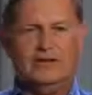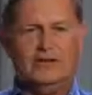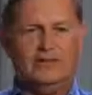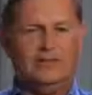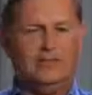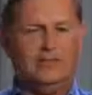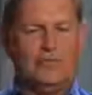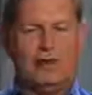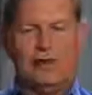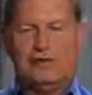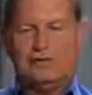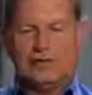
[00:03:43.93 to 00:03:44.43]

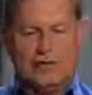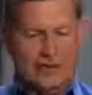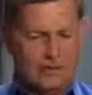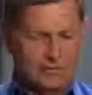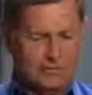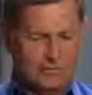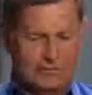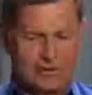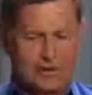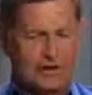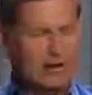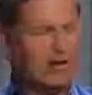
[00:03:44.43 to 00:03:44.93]
my
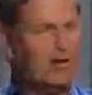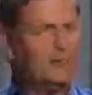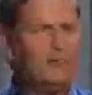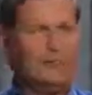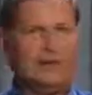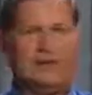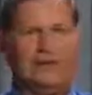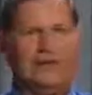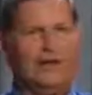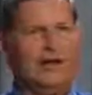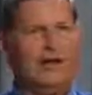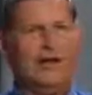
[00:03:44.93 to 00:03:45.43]
time's not
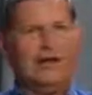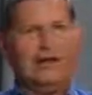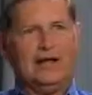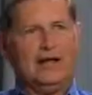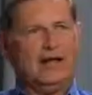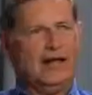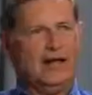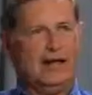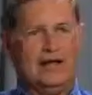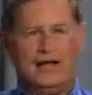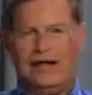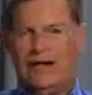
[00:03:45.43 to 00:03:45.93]
up here, and I
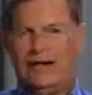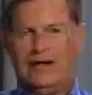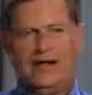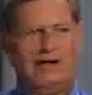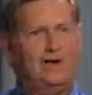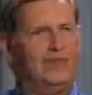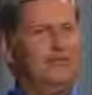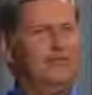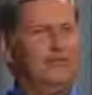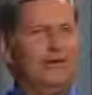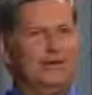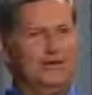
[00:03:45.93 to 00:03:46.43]

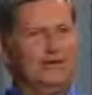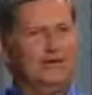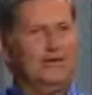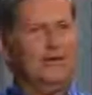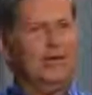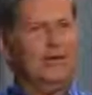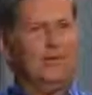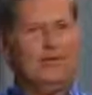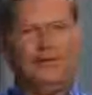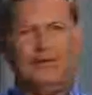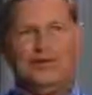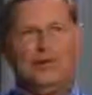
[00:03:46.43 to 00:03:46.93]
gotta finish
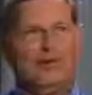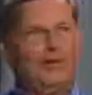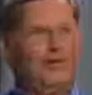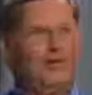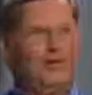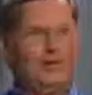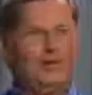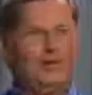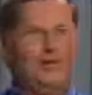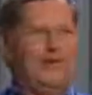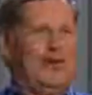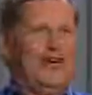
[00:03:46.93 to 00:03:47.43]
up. You
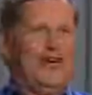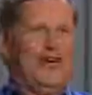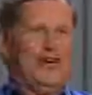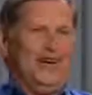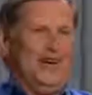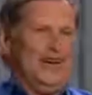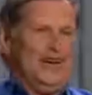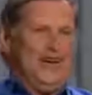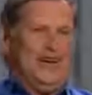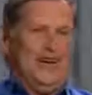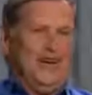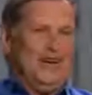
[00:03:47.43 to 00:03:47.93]
can't be
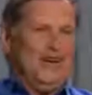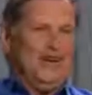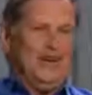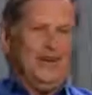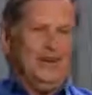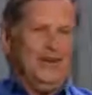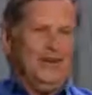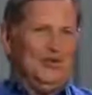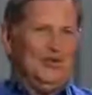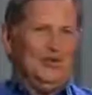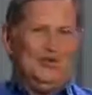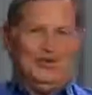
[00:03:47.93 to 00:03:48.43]
talking anymore.
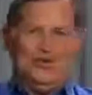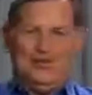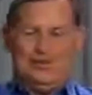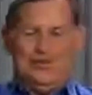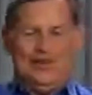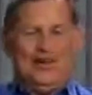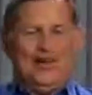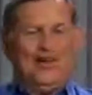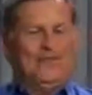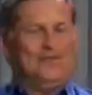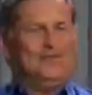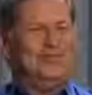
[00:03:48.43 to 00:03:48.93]
Can you go
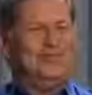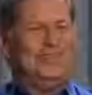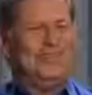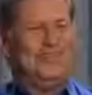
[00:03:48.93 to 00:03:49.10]
sit down,